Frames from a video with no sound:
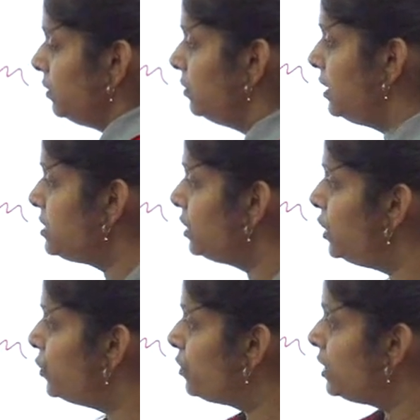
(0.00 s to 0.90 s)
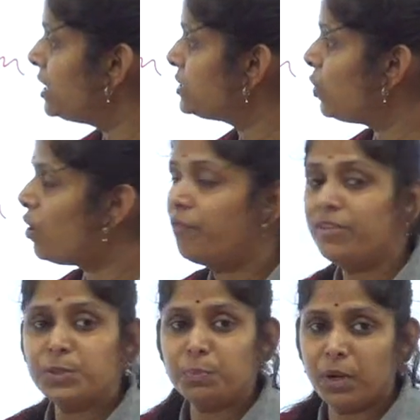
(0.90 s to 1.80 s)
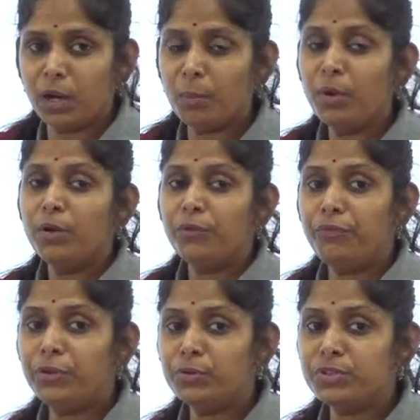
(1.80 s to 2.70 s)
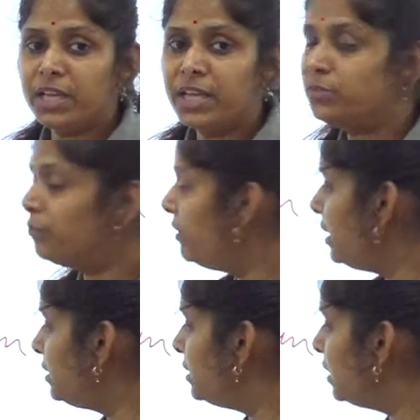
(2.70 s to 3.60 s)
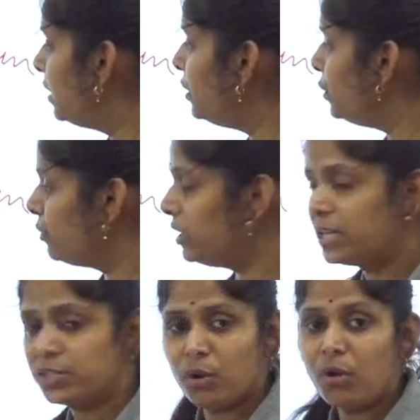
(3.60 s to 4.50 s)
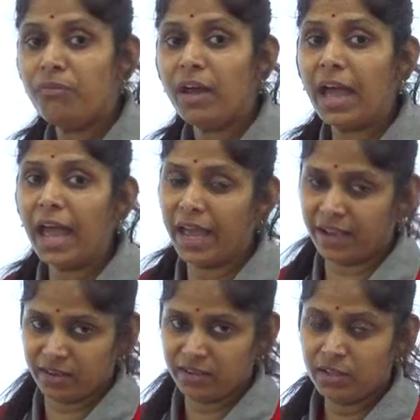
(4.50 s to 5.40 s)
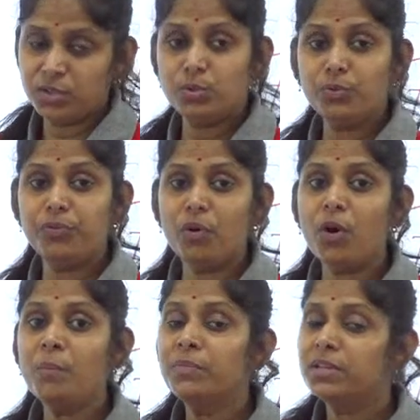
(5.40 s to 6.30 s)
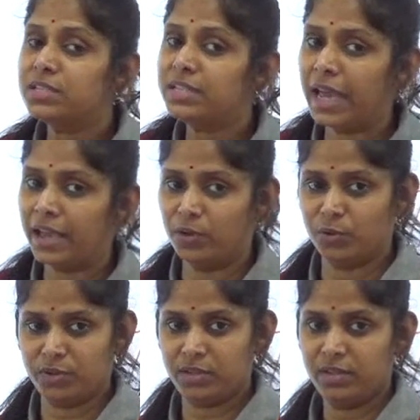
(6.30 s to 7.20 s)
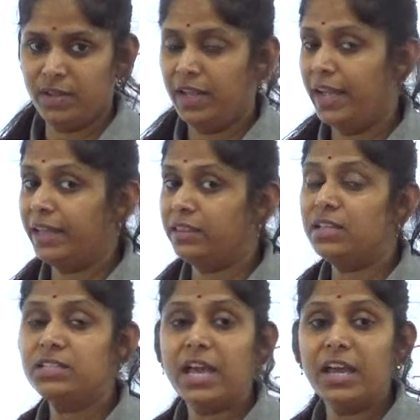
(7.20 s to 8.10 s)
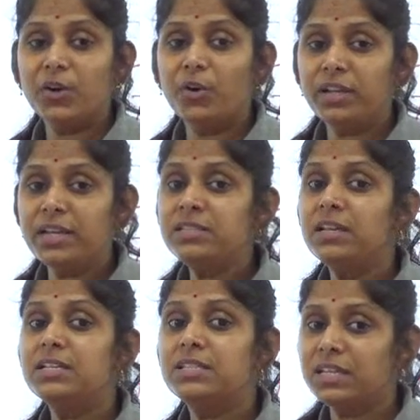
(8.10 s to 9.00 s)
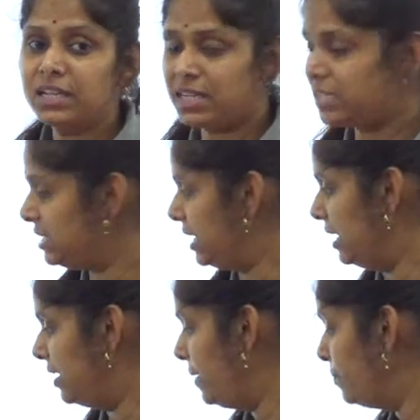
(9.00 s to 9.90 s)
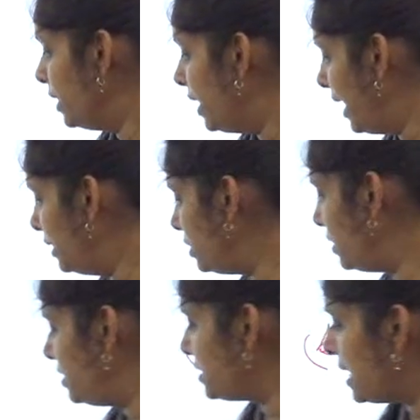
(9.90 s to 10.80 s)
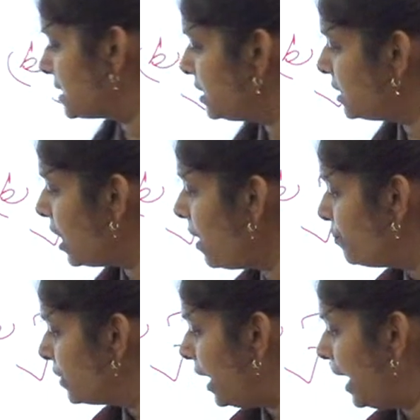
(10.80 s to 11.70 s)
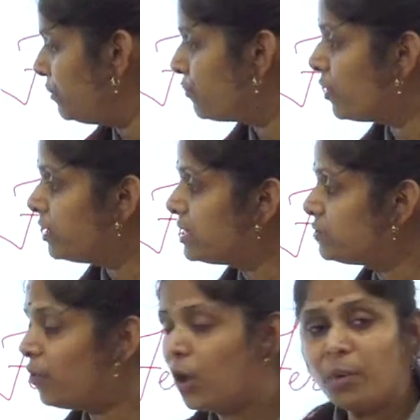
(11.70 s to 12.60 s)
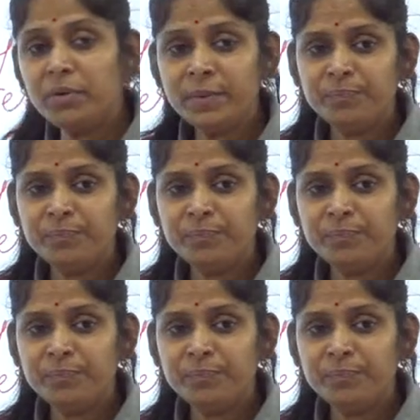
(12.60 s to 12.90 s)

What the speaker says: this nucleus of sperm fuses with the nucleus of egg to form zygote, and this zygote is single celled, and it is asking now, and what is formed?